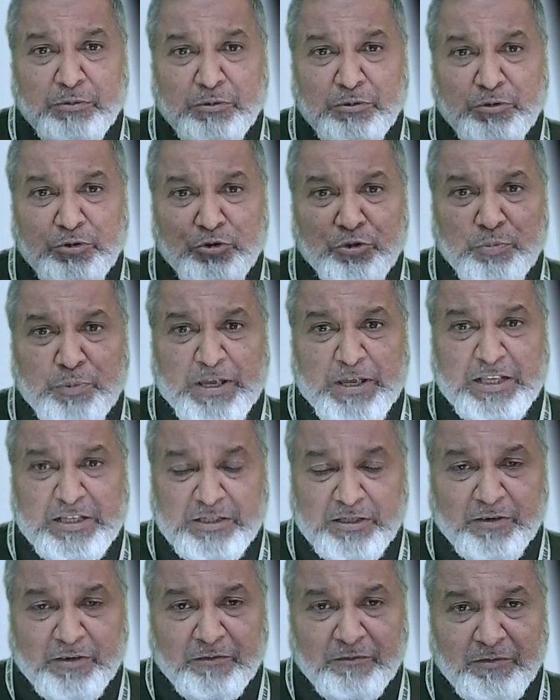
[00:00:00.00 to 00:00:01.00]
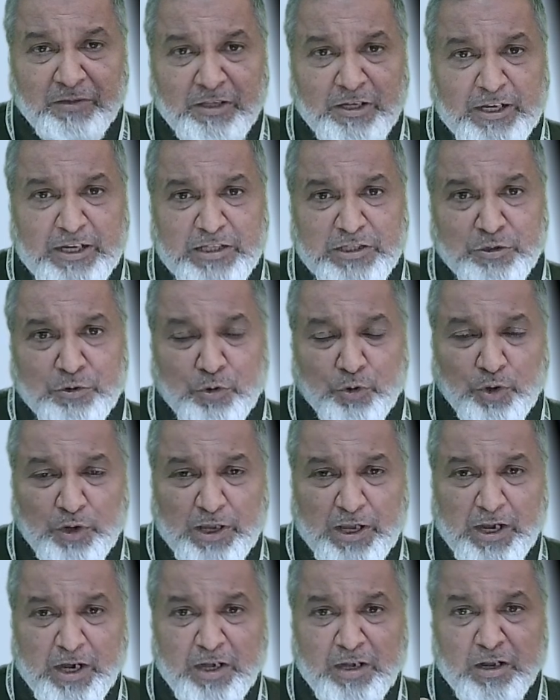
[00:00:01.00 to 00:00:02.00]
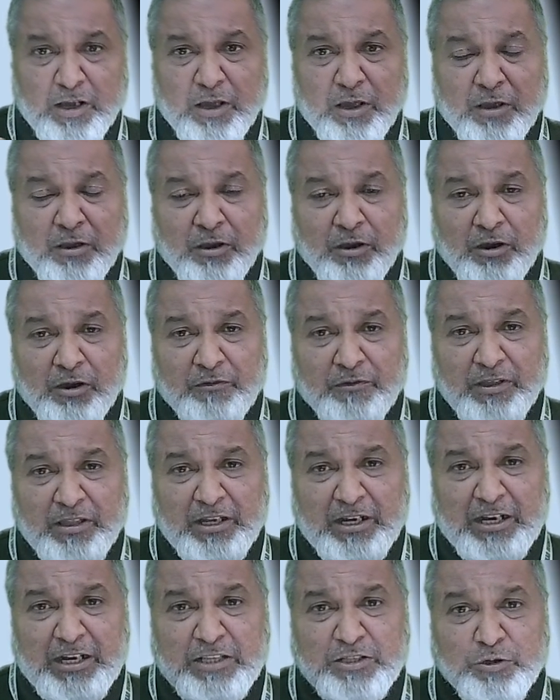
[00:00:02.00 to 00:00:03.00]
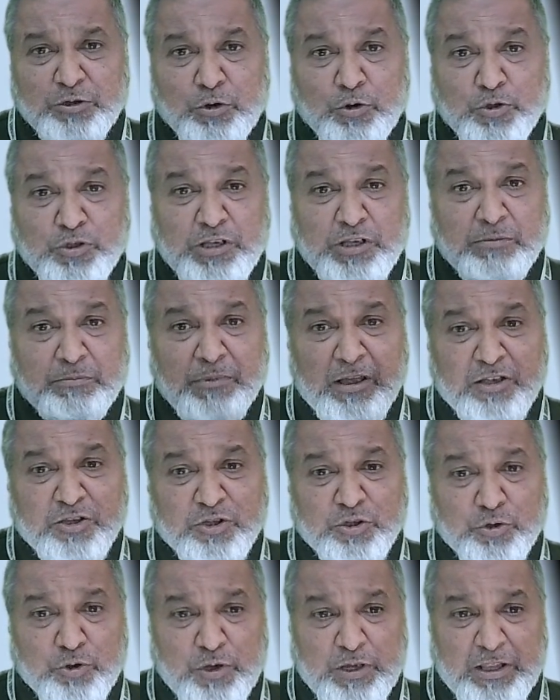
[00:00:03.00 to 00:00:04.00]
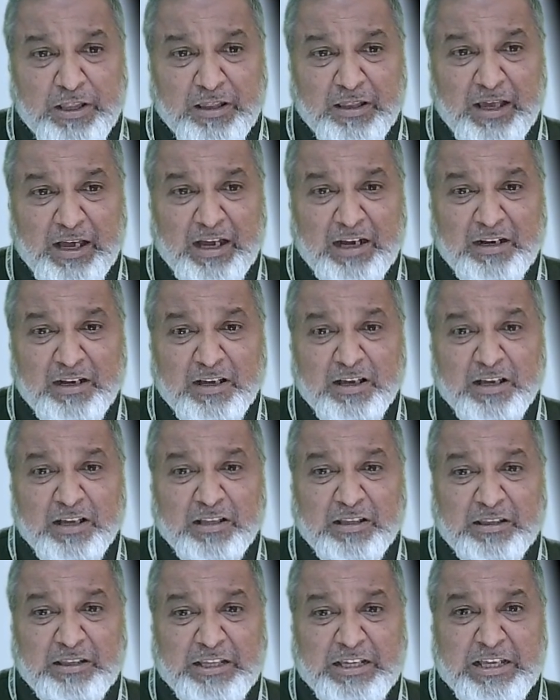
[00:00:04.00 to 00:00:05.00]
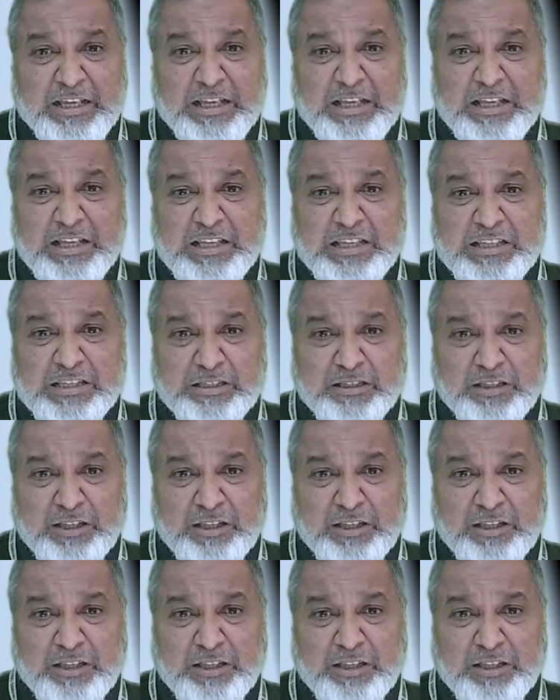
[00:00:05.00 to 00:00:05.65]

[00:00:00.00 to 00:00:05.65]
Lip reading: toothpaste, whether it is Colgate or whether it is Close Up. So in that, these